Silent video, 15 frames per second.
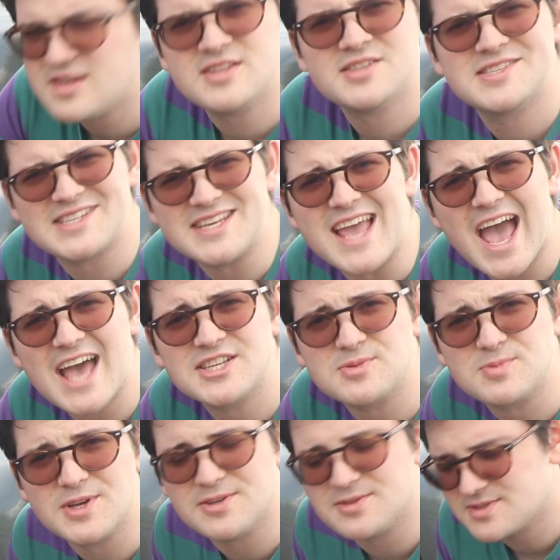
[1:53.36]
CS
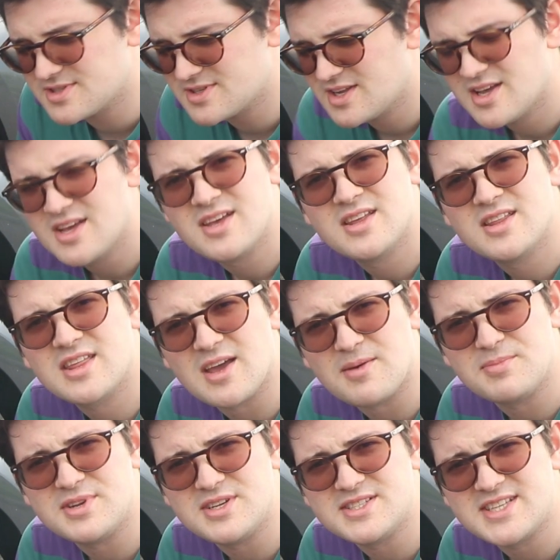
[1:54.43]
wheels. The
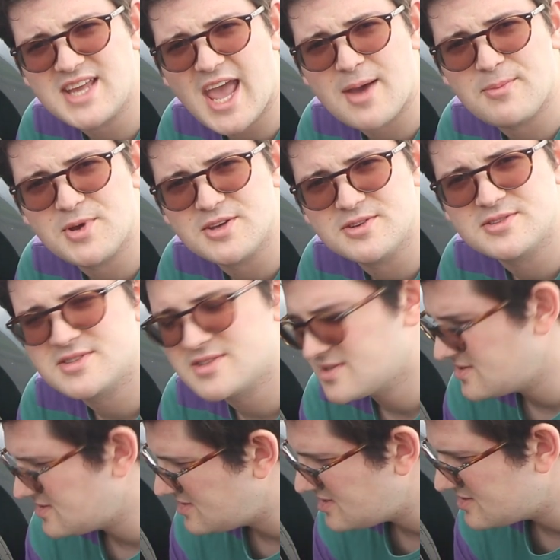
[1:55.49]
company's CM wheels,
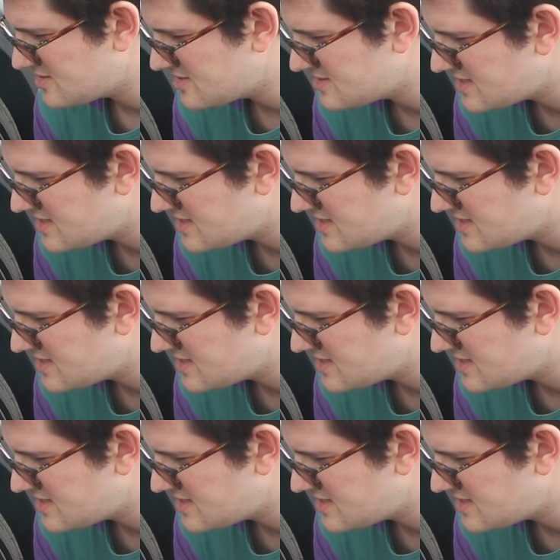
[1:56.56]
these are the